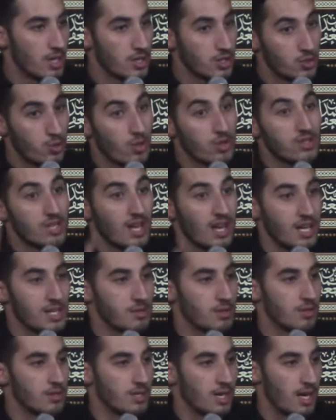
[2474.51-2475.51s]
towards Allah
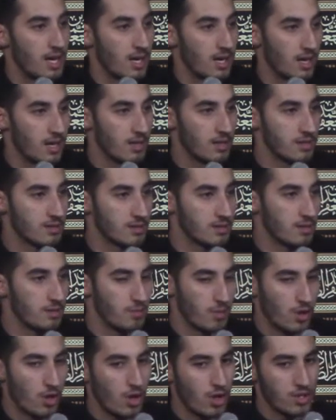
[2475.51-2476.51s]
subhanahu wa ta'ala.
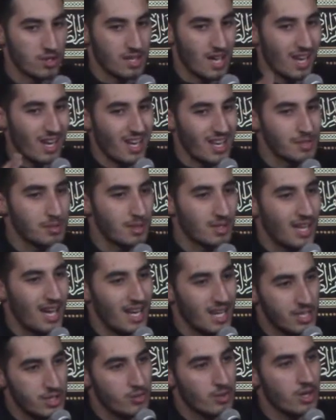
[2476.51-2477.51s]
Because Allah subhanahu wa
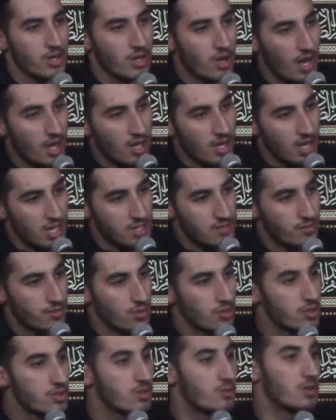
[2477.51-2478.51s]
ta'ala has written guidelines
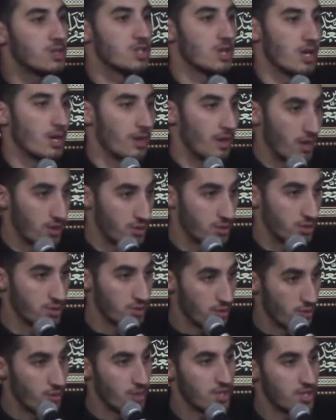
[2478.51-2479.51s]
for you to reach out,
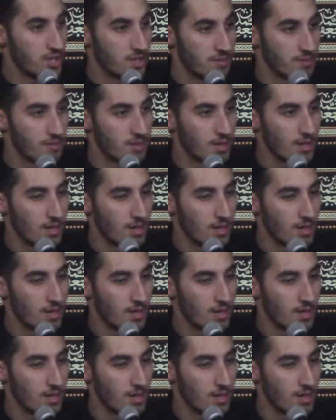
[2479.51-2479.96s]
to reach Him.